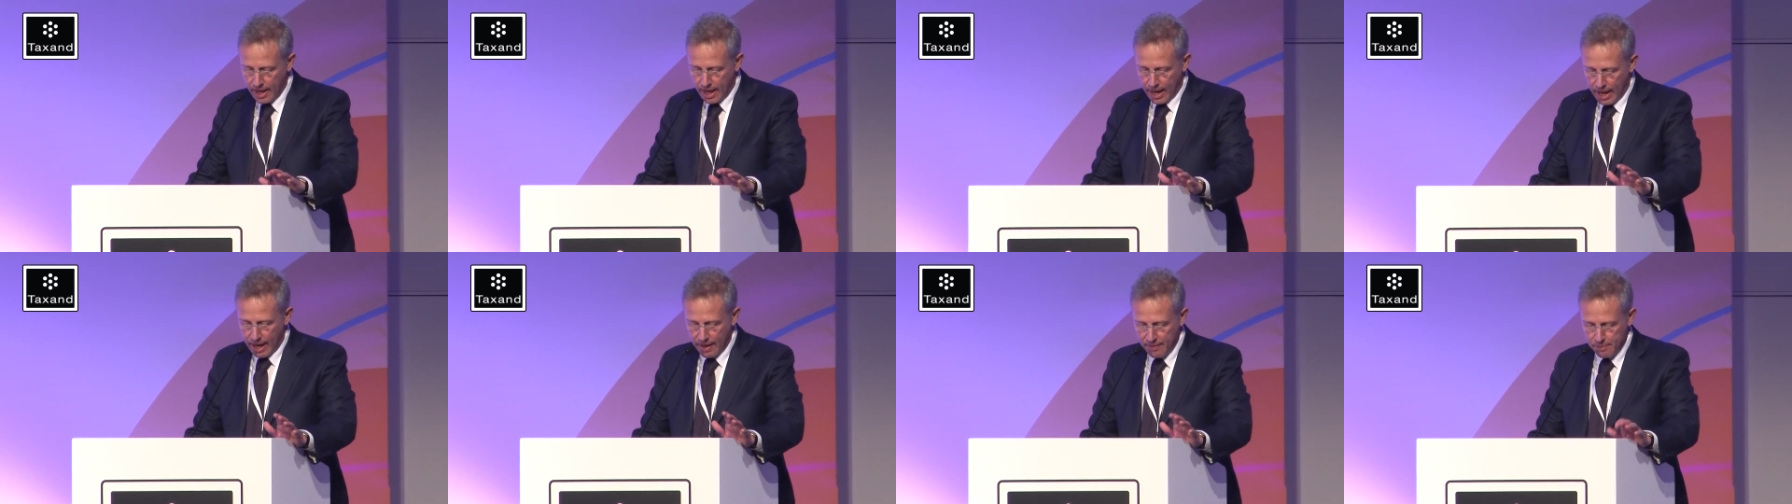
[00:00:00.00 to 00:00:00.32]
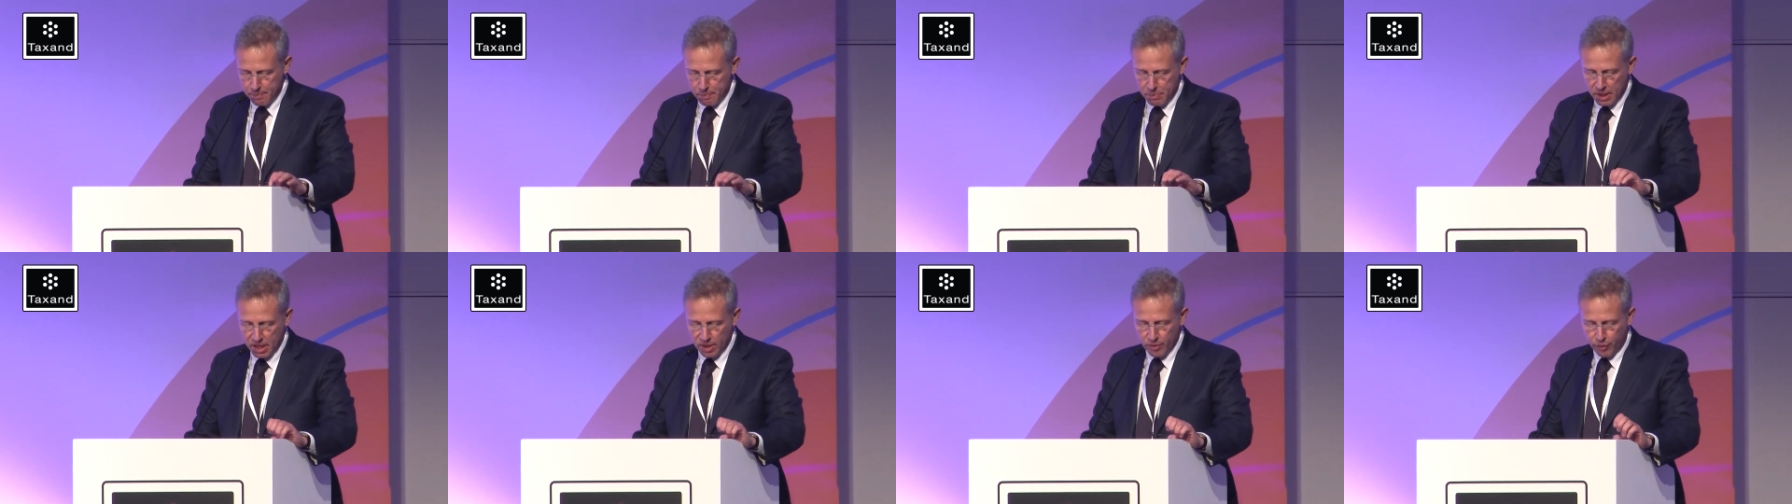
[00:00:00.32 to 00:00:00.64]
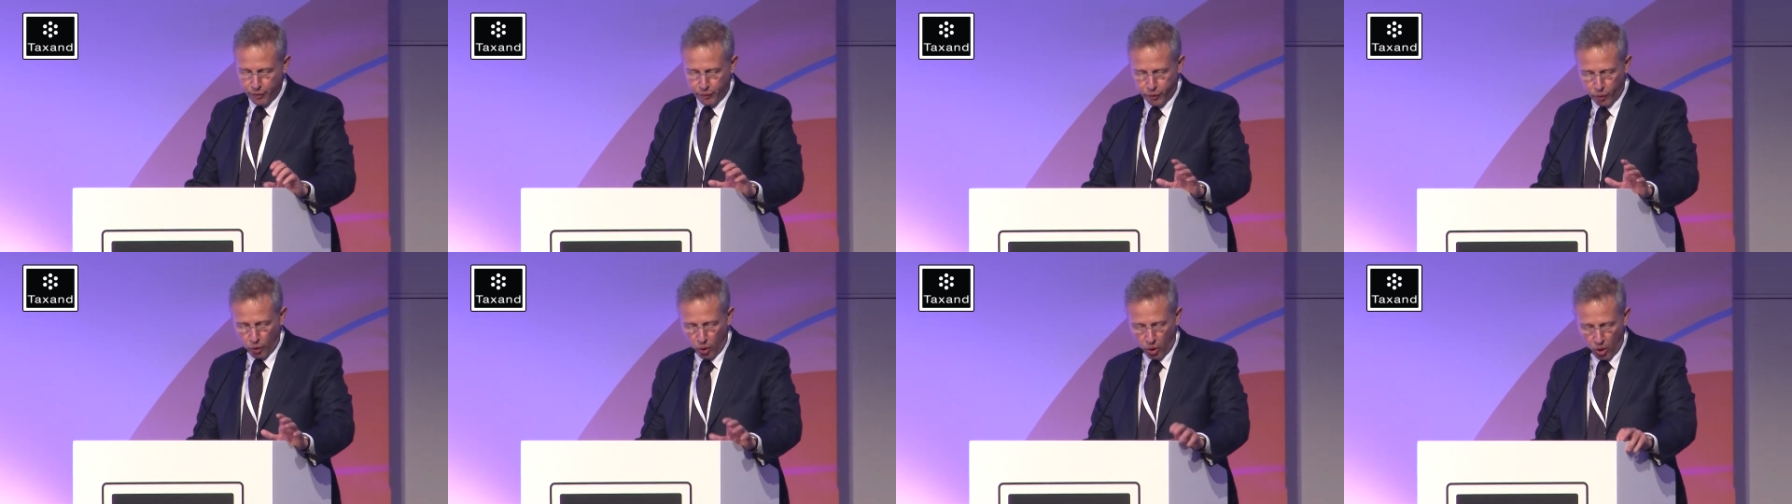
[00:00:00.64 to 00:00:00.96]
have been
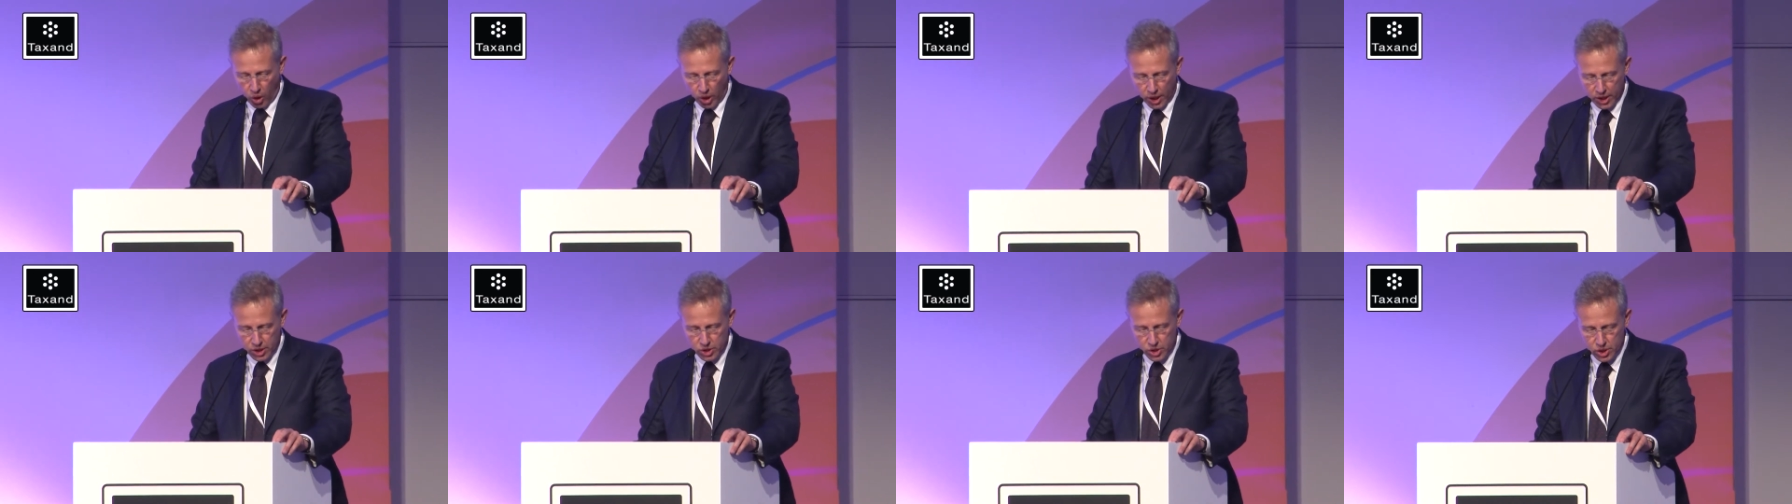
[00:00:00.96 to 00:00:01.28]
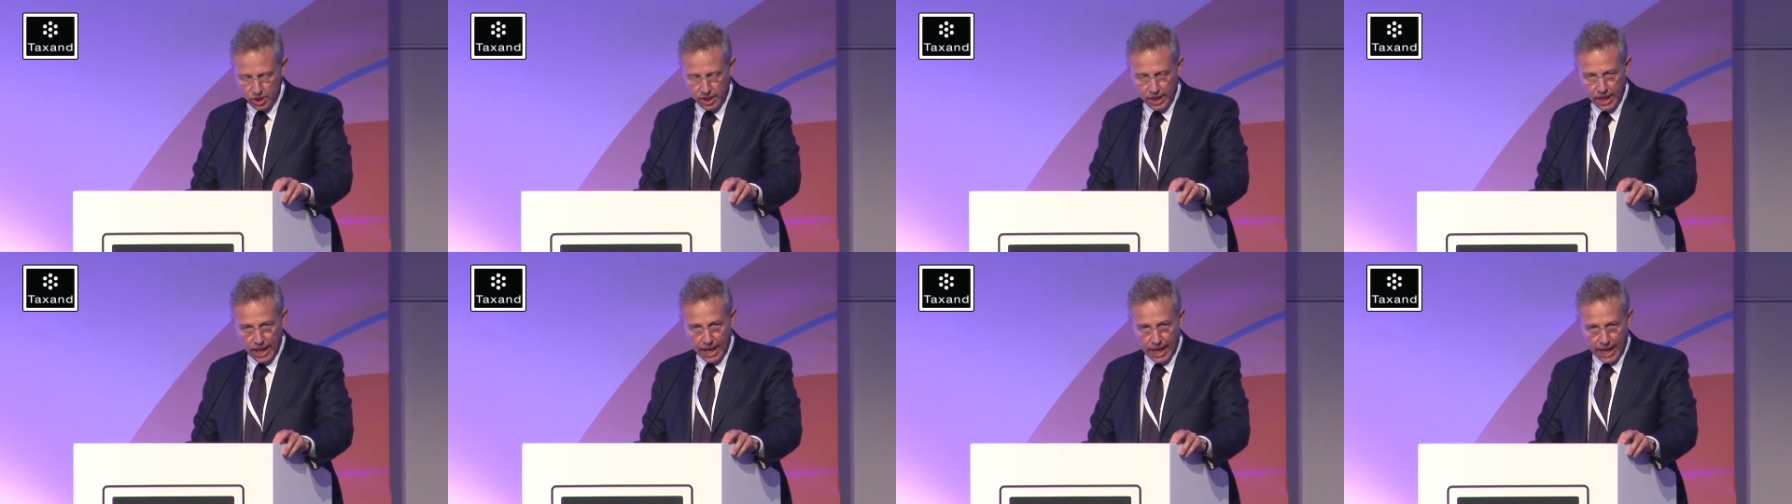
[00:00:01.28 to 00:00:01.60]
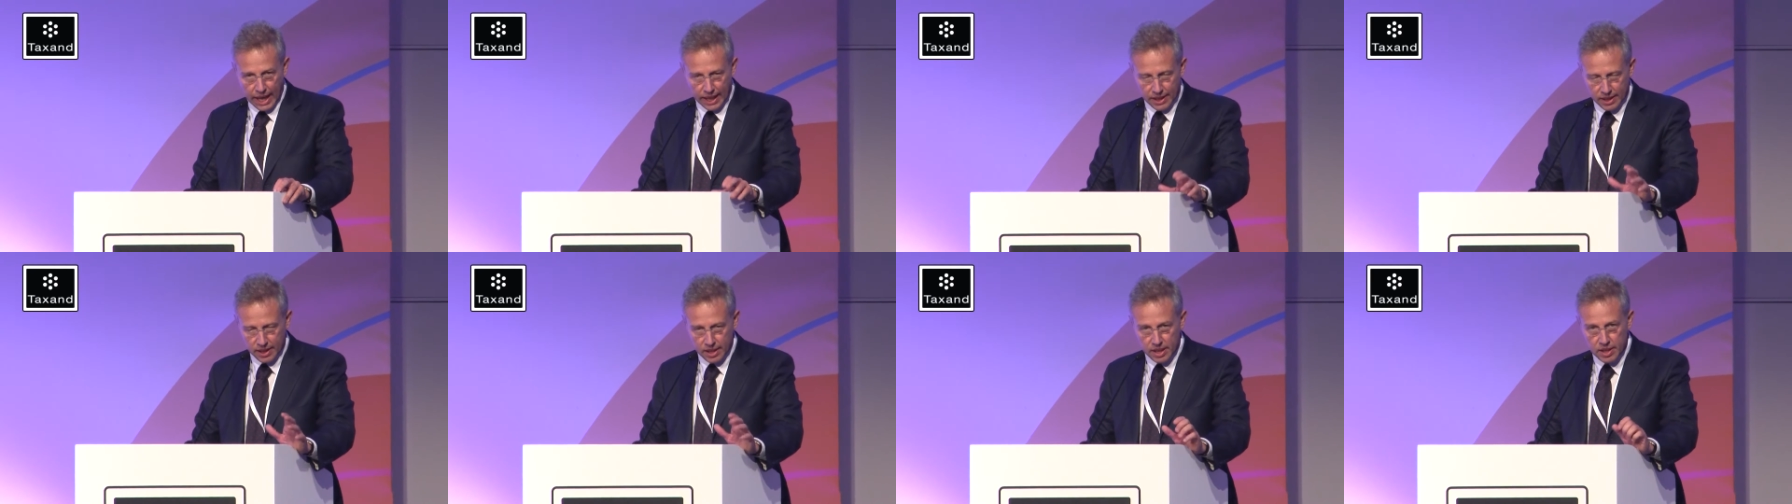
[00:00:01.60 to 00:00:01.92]
forged
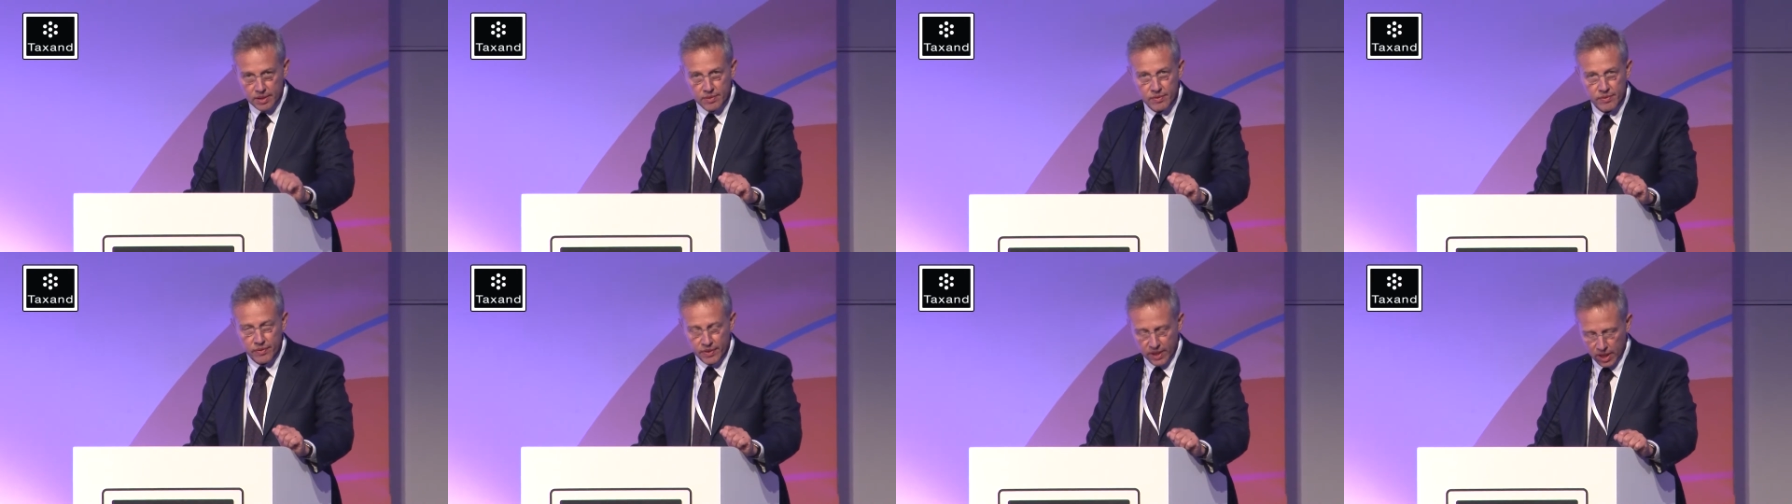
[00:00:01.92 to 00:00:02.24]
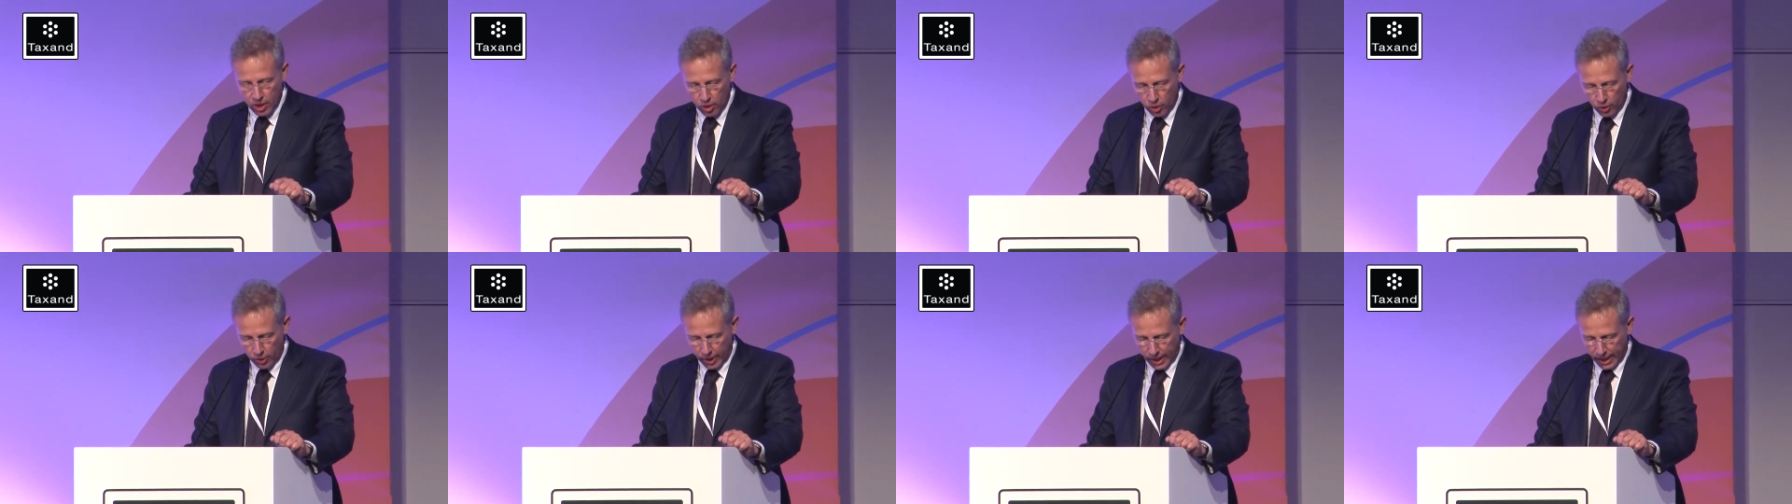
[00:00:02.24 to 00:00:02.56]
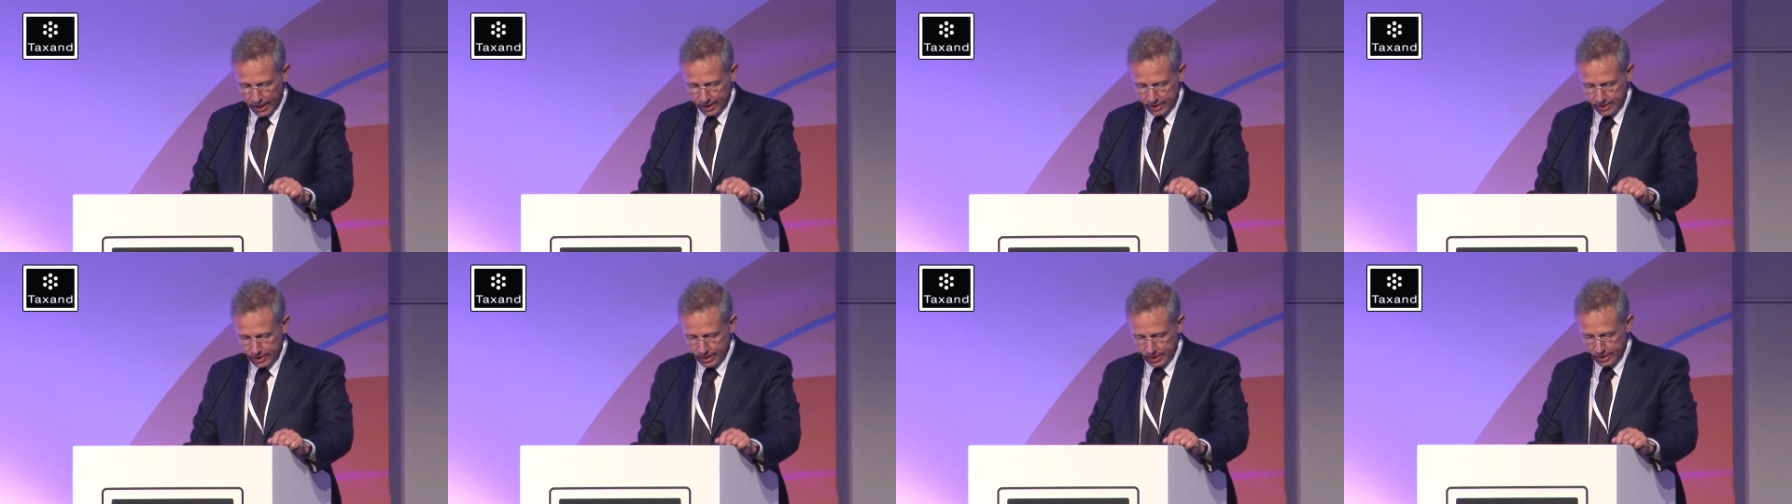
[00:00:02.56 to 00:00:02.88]
and
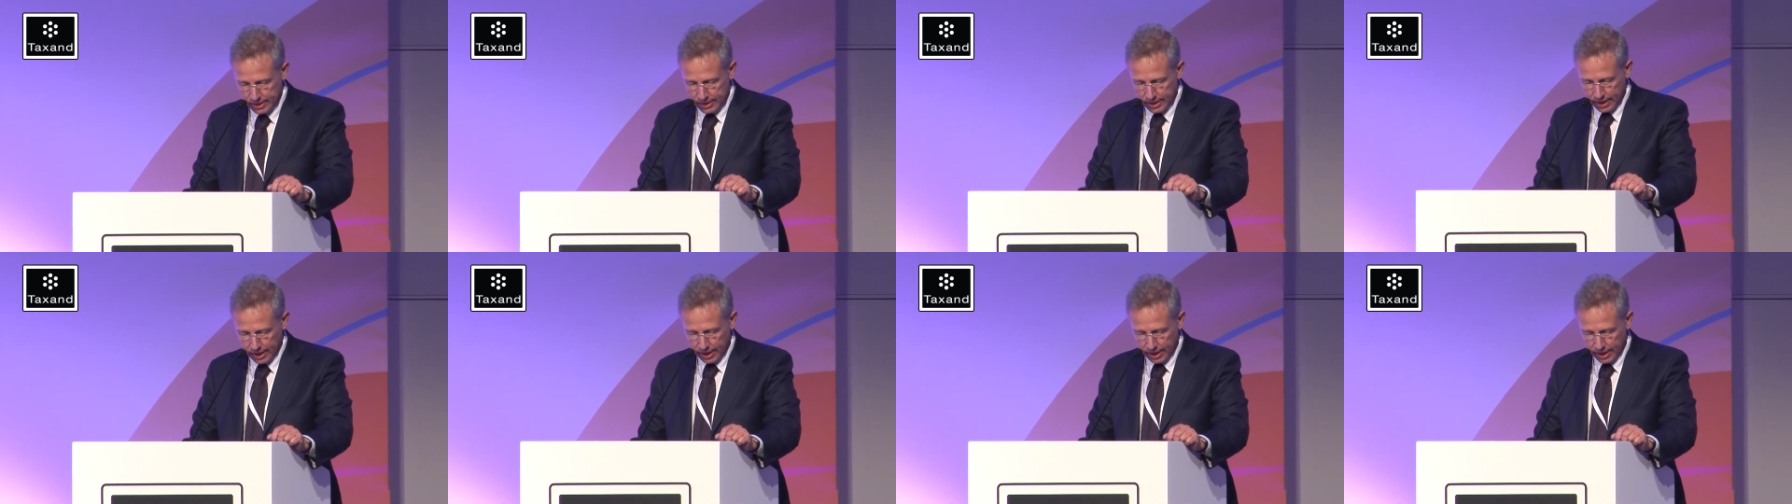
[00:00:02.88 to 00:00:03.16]
invigorated